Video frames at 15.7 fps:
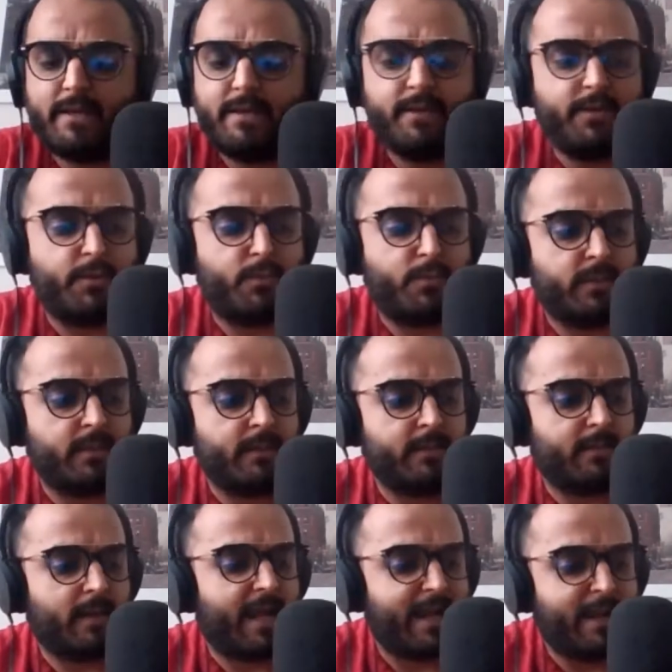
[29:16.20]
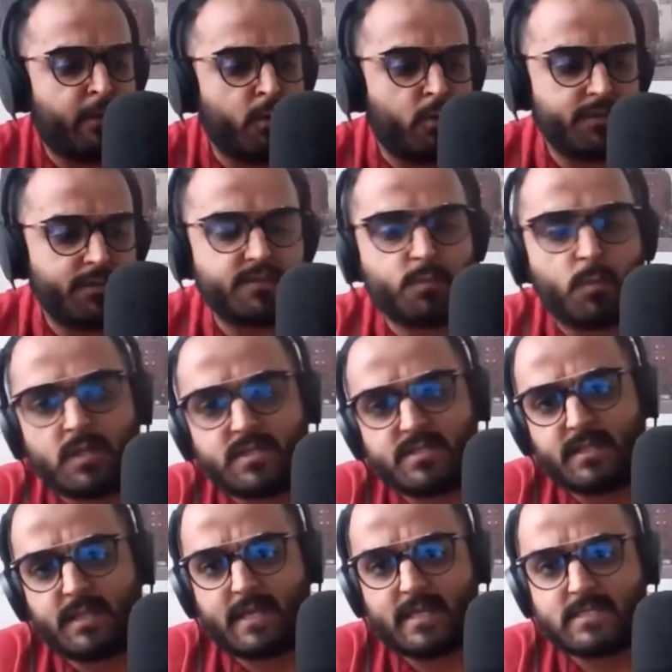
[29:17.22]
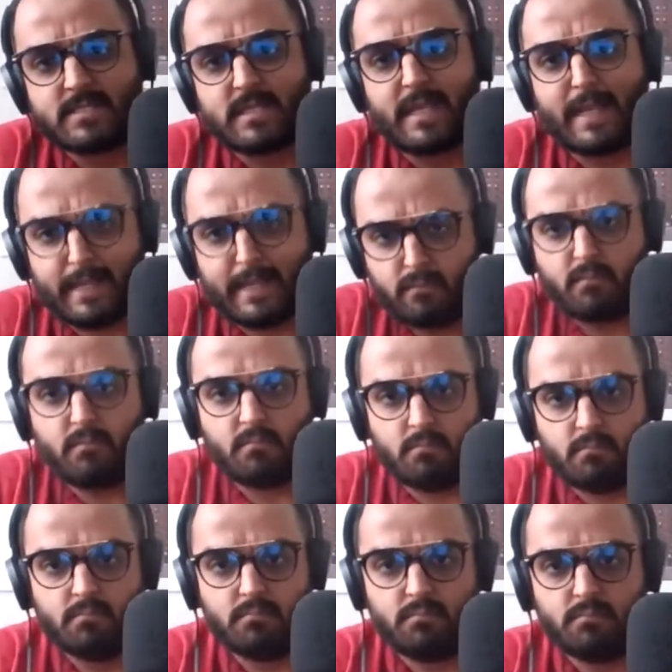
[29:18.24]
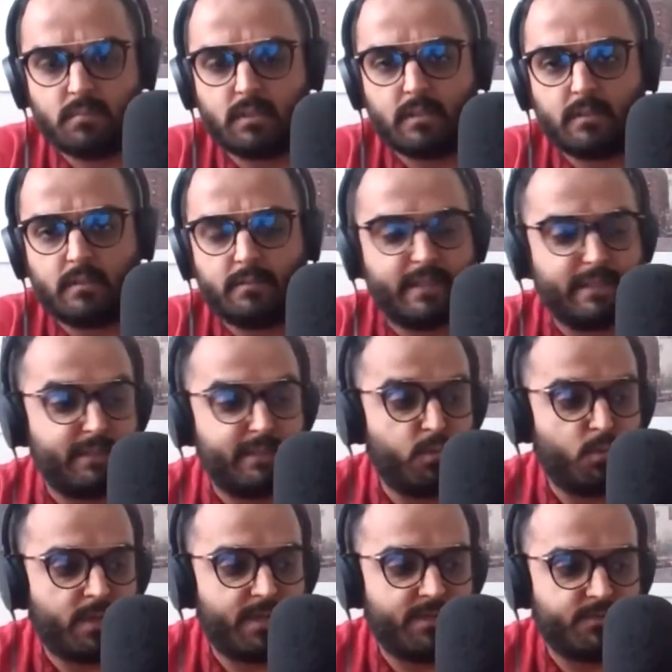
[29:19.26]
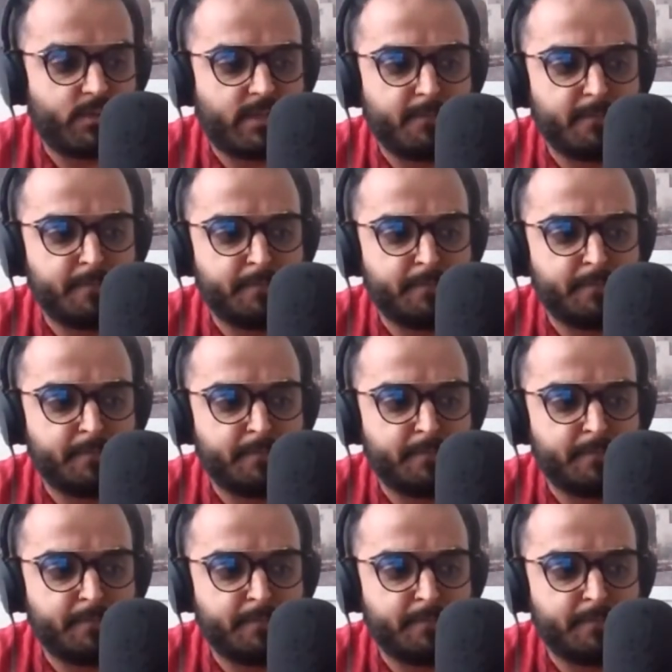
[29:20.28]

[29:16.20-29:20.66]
hear you. Uh, I didn't know this was the case in uh, in the UK as well?